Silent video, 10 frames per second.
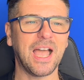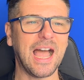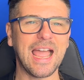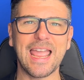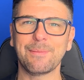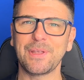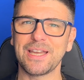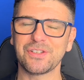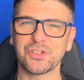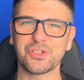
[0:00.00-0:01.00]
I am the
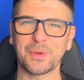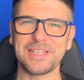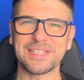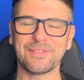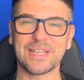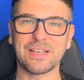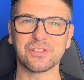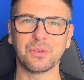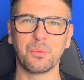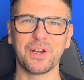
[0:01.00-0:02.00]
ISO
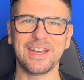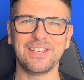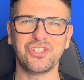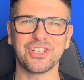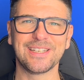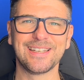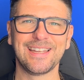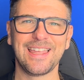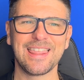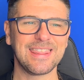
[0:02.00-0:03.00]
27001 Ninja.
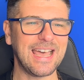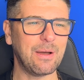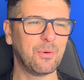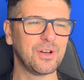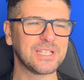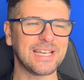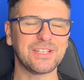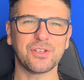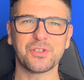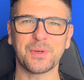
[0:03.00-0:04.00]
That was
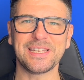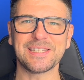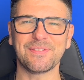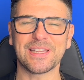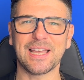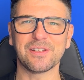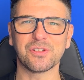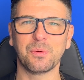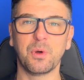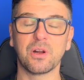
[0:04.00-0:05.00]
ISO
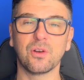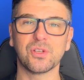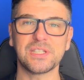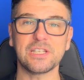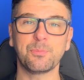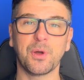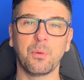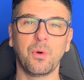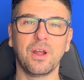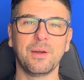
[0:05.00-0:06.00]
27001 Clause
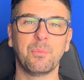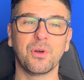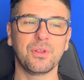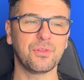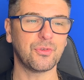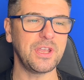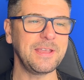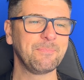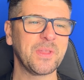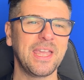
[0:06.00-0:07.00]

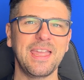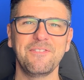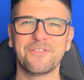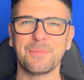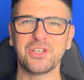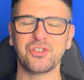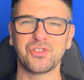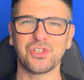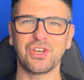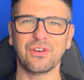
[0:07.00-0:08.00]
6.1.3, Information
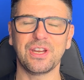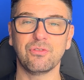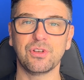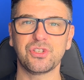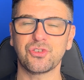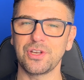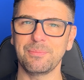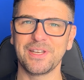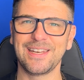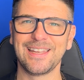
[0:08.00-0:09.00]
Security Risk
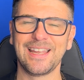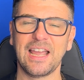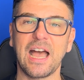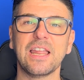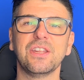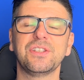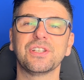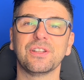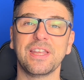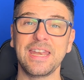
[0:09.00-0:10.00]
Treatment. And
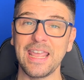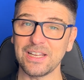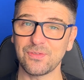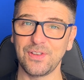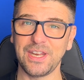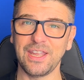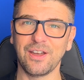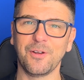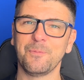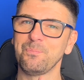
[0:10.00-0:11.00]
until the next
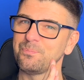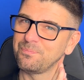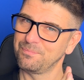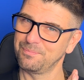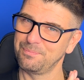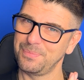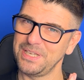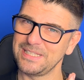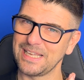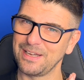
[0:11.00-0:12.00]
video,
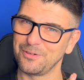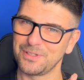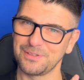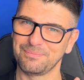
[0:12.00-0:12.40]
peace out.